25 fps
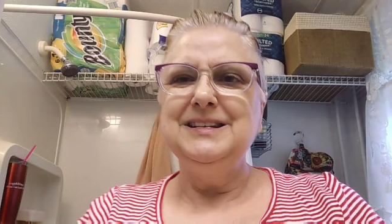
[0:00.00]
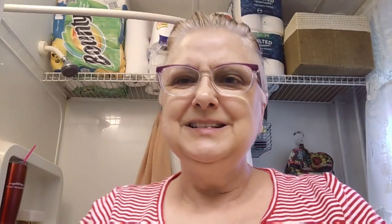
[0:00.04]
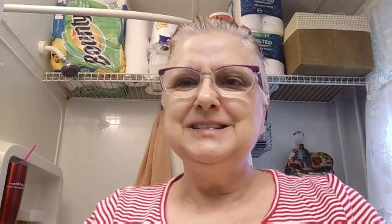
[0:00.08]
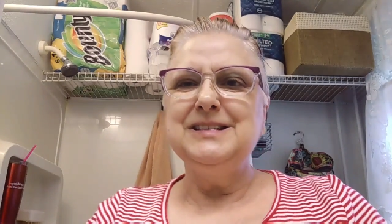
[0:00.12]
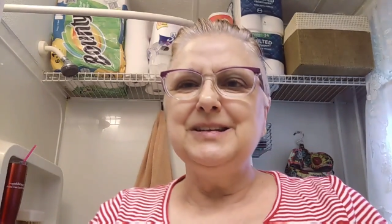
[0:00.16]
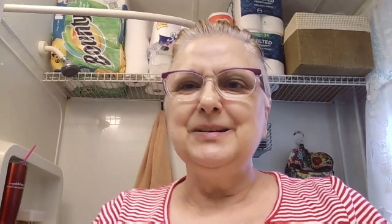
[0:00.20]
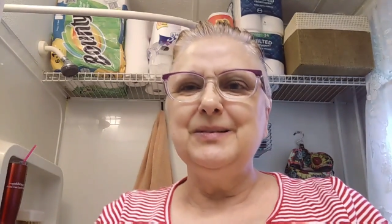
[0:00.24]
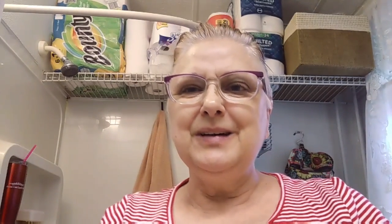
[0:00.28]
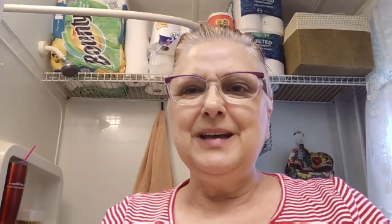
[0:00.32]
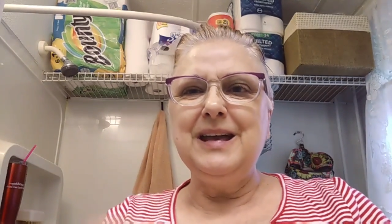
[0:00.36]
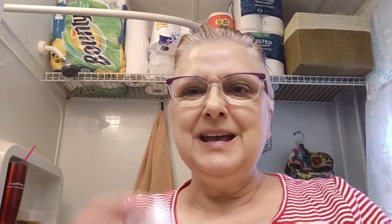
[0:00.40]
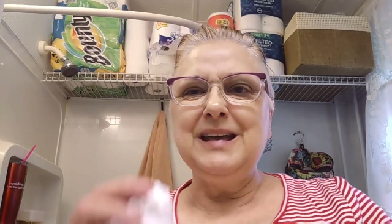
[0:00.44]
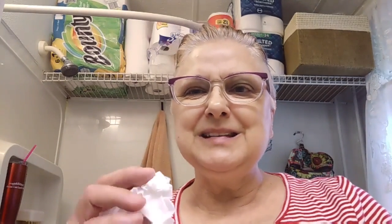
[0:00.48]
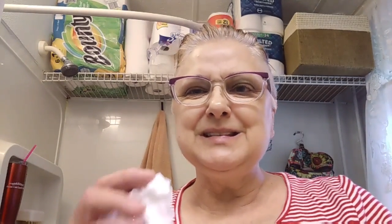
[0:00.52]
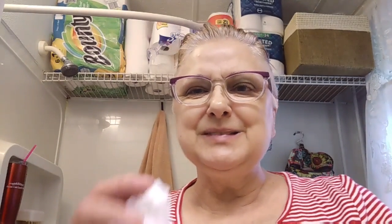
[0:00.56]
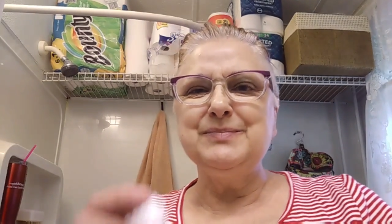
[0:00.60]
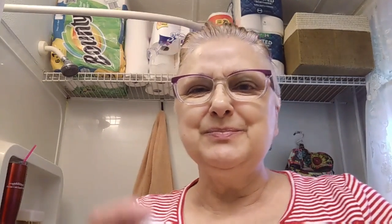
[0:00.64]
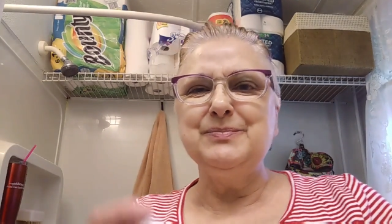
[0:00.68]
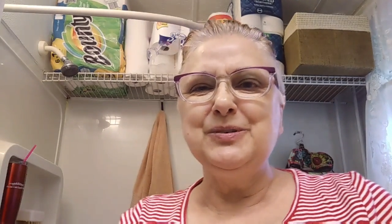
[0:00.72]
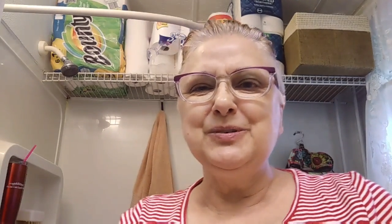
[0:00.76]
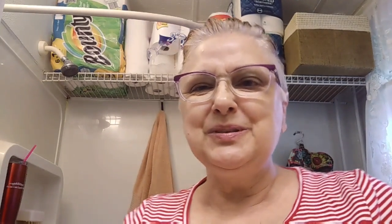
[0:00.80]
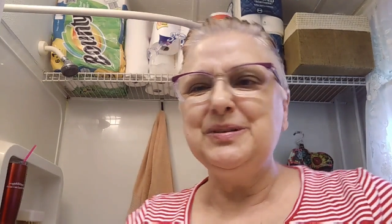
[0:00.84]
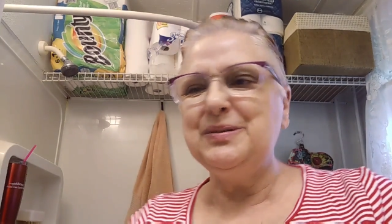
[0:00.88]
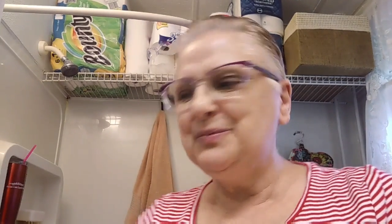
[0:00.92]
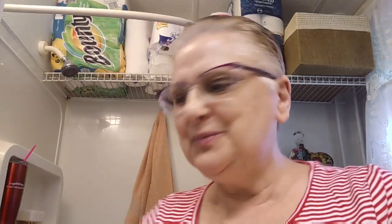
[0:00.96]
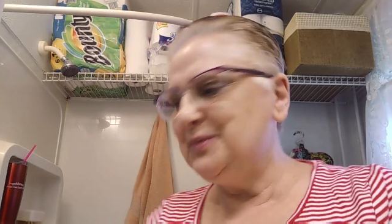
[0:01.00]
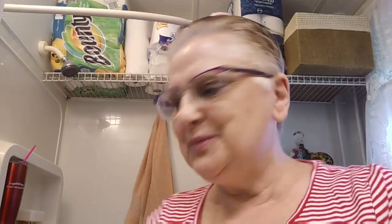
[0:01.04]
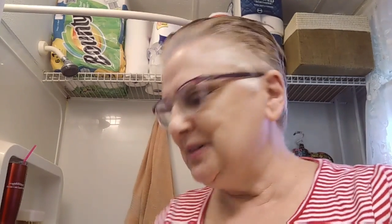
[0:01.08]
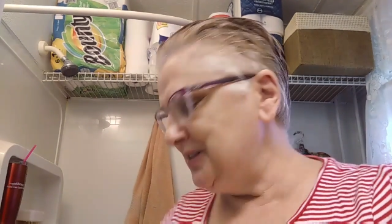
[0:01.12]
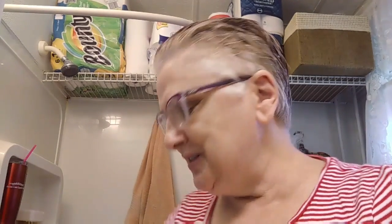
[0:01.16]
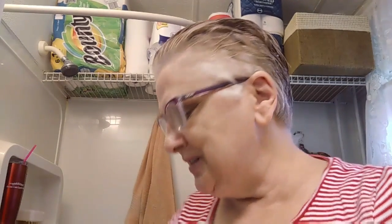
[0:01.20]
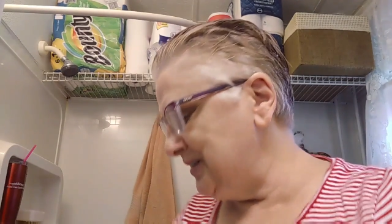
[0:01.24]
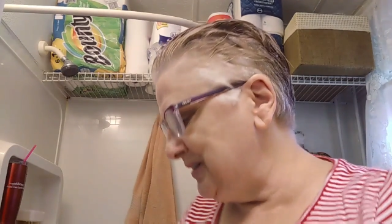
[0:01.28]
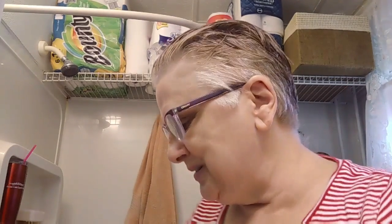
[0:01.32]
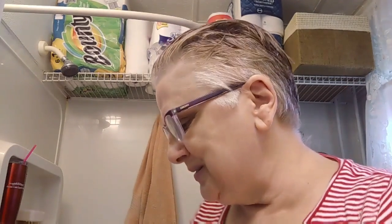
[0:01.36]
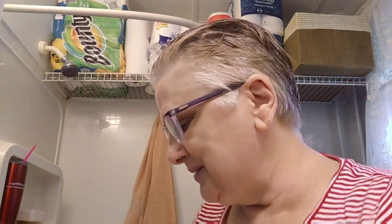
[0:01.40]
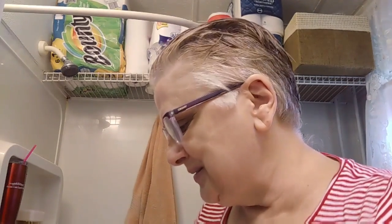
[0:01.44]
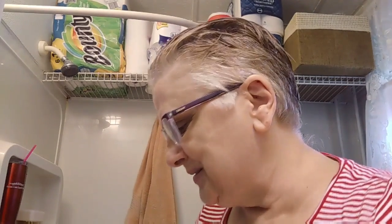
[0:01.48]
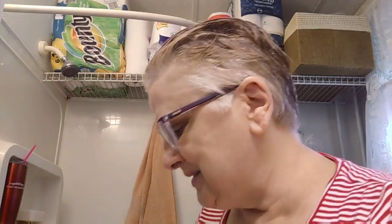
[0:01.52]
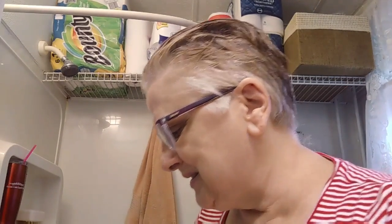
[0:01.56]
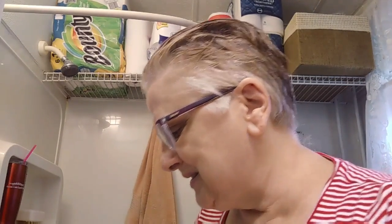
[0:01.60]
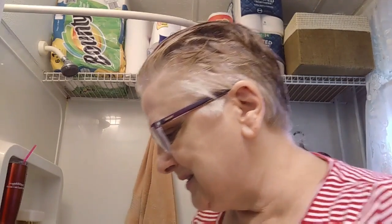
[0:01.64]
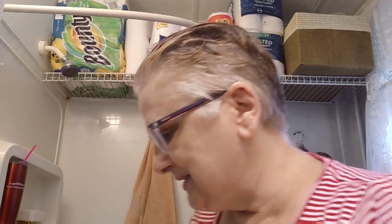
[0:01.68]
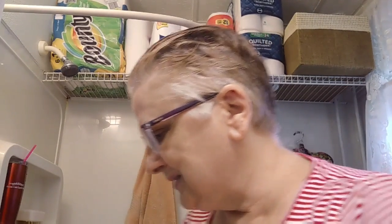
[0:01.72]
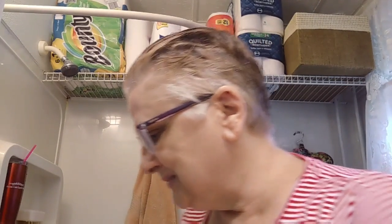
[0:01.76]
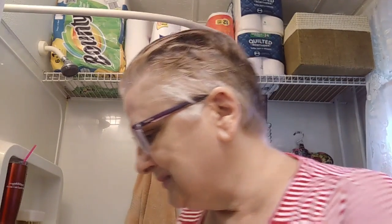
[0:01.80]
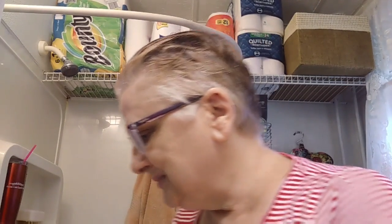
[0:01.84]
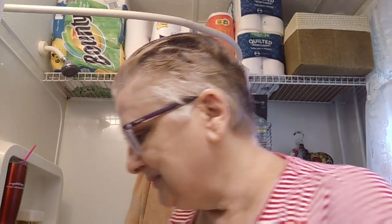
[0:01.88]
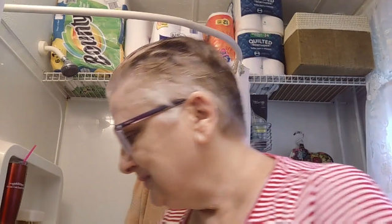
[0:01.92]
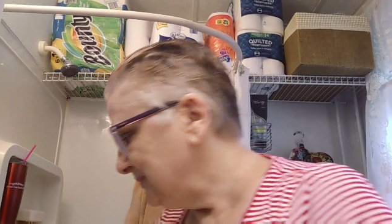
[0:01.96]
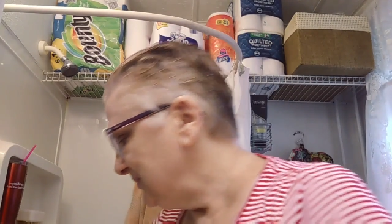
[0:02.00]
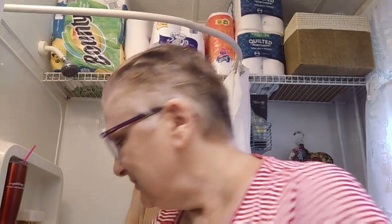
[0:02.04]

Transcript: so it has more than one use.